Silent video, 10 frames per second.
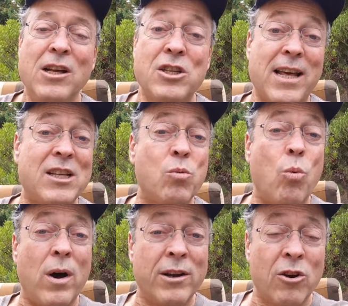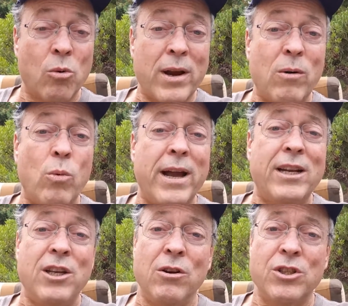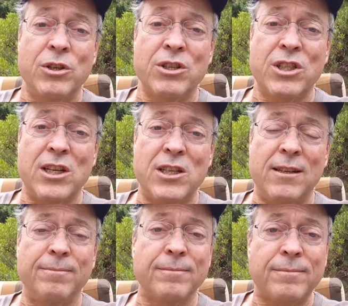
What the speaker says: So that's one great way to use your assistant.